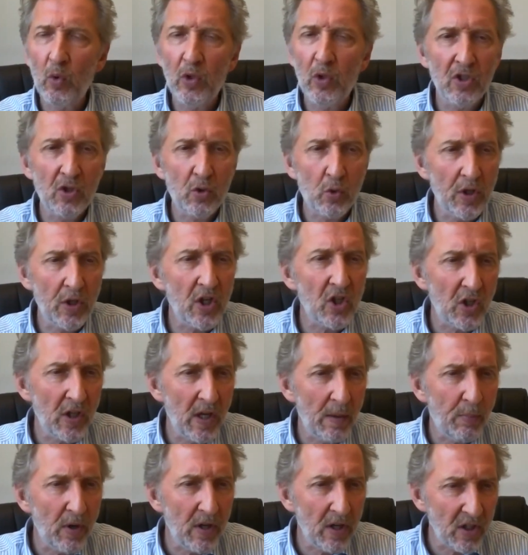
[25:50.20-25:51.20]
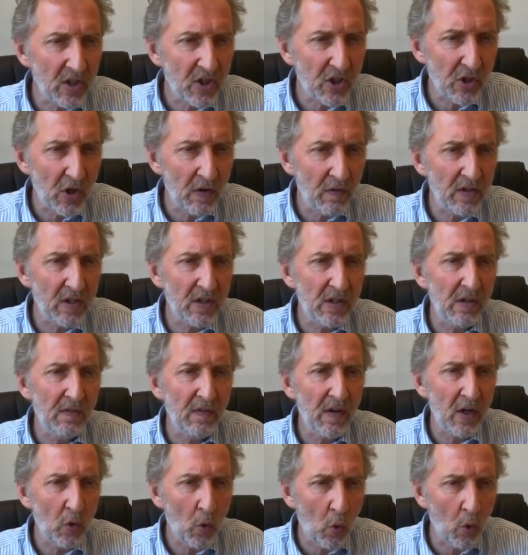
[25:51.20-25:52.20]
traditionally a pretty conservative
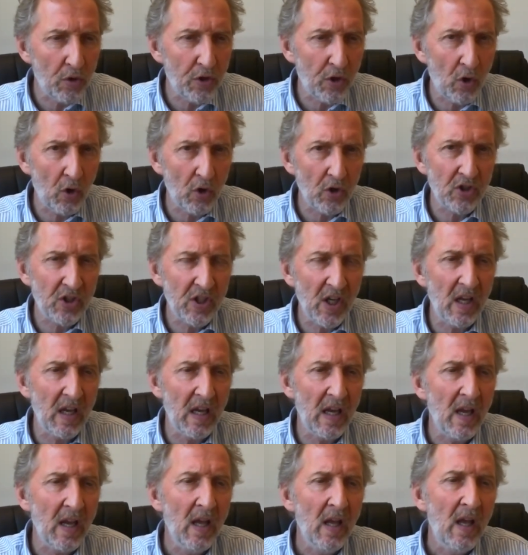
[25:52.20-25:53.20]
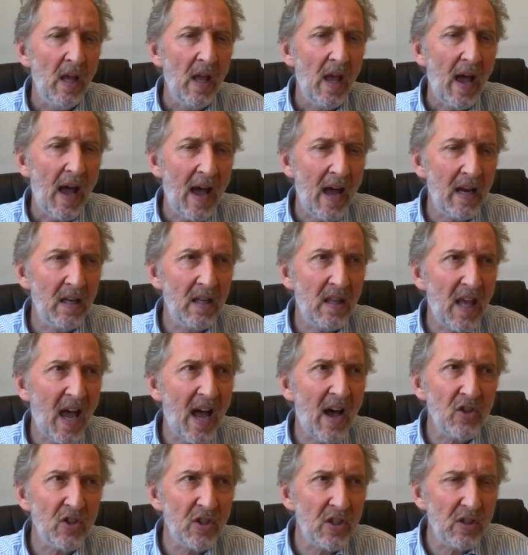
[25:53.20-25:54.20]
and orthodox city, and
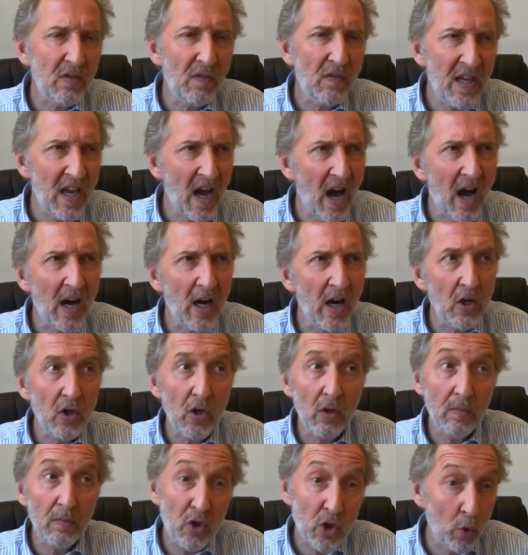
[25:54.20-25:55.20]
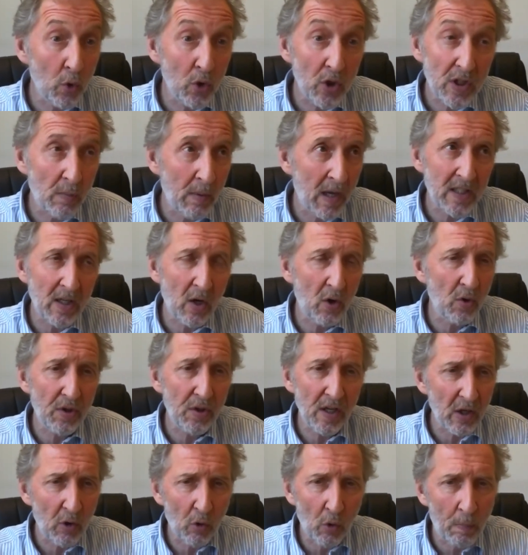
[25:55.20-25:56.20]
thousands of young Jerusalemites. I don't
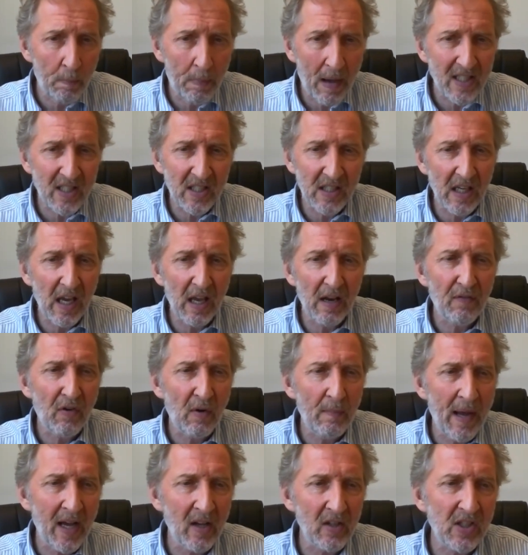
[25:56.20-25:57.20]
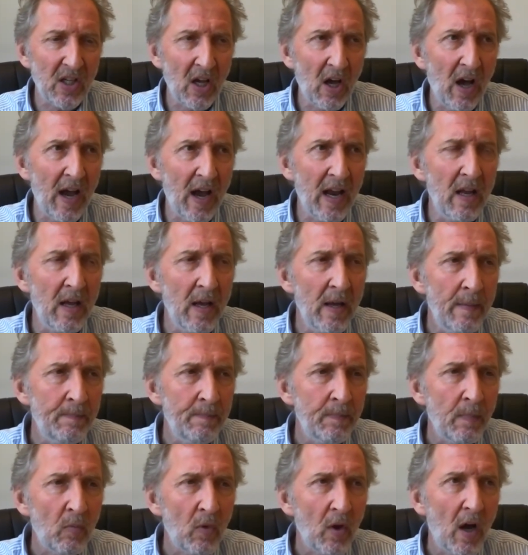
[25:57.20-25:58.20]
think they're all bussing in from outside,
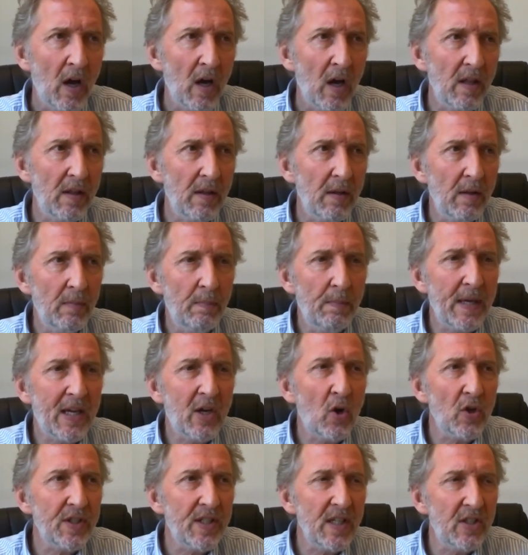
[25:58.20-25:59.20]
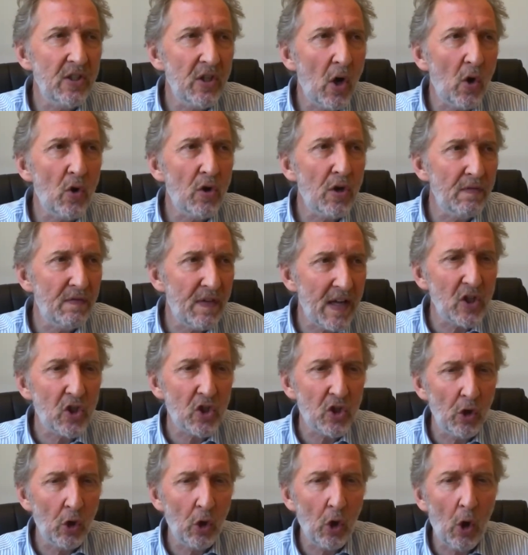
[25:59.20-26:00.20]
because there's no
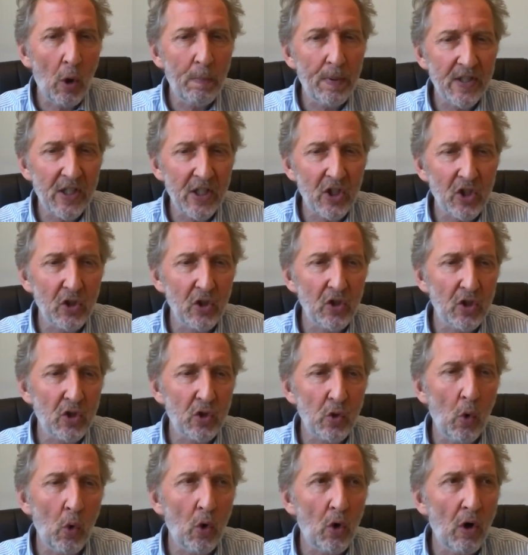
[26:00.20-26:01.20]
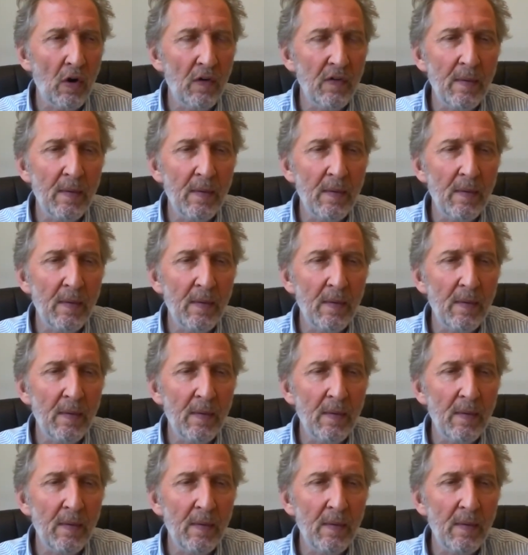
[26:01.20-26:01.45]
conventional opposition to talk of, and